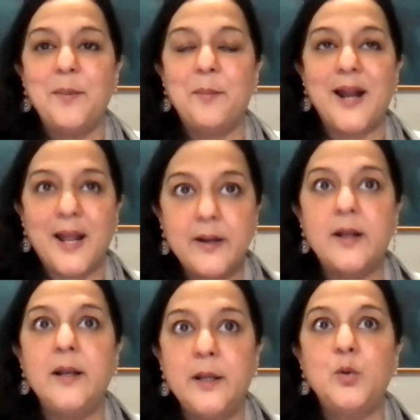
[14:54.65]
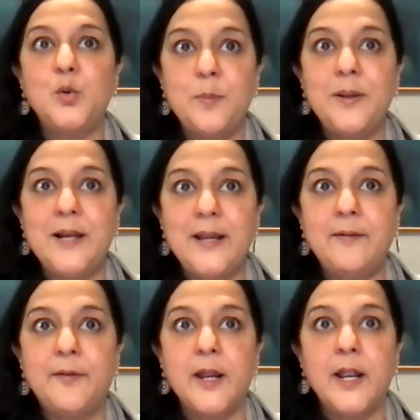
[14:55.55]
But I really do
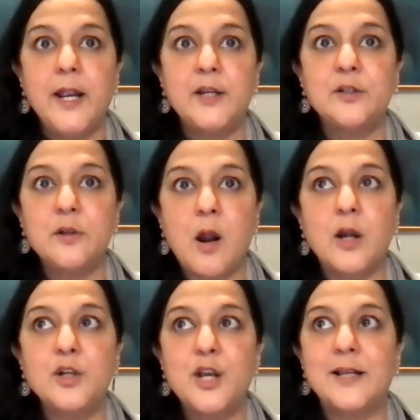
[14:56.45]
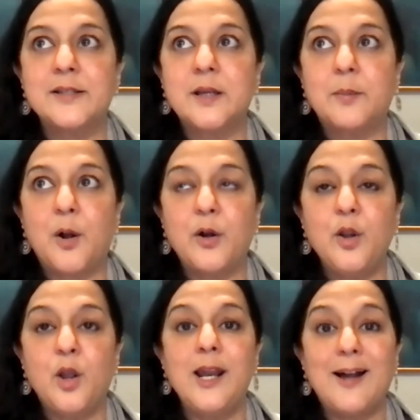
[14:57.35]
believe it's not just about
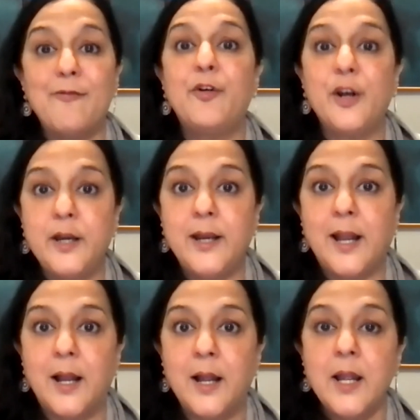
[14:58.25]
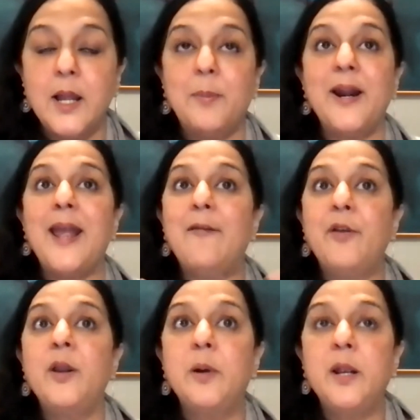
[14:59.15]
your love for India, but
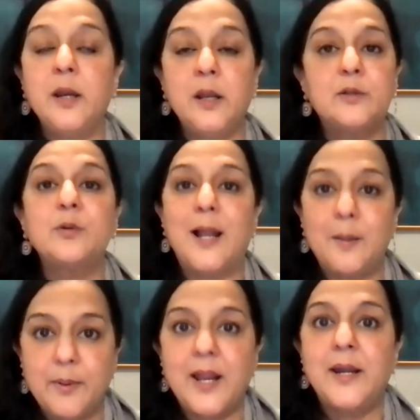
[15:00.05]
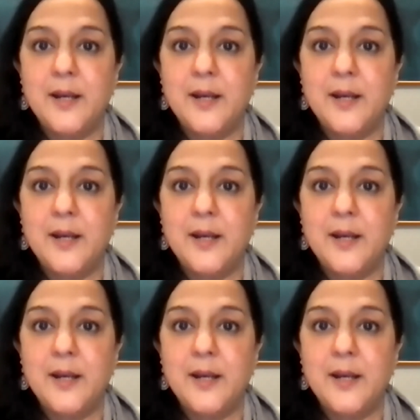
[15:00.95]
everybody needs to help get